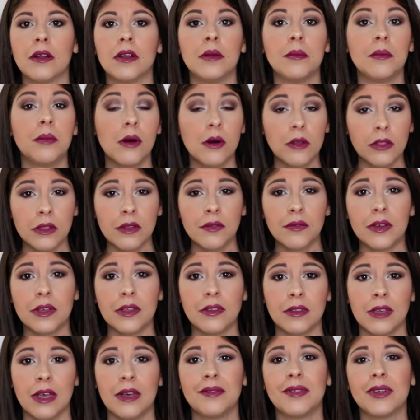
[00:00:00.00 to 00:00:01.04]
And both of
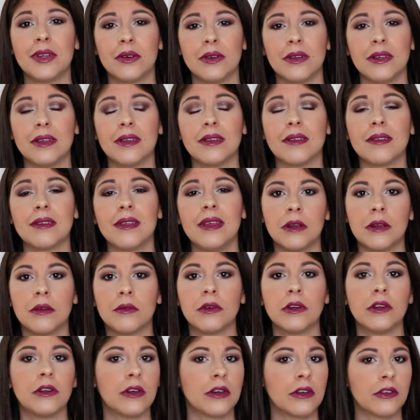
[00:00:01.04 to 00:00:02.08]
us have noticed a
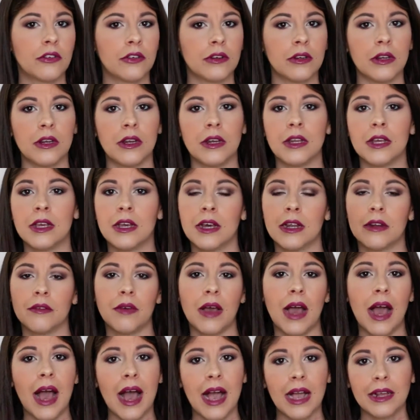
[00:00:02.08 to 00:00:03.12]
reduction in any kind of
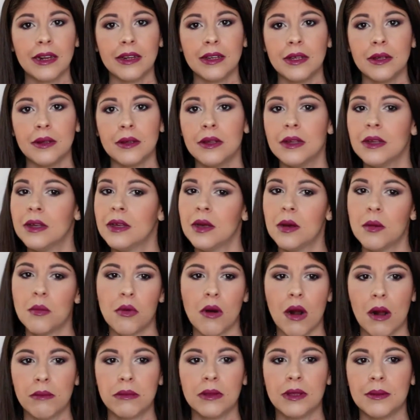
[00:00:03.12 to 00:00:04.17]
acne
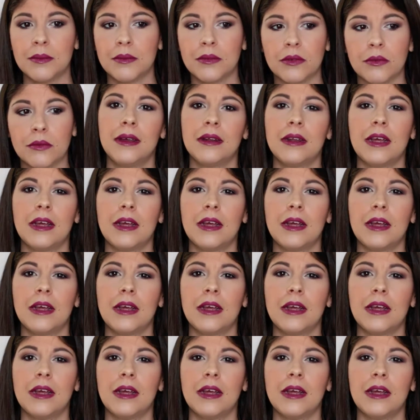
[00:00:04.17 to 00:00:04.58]
problems.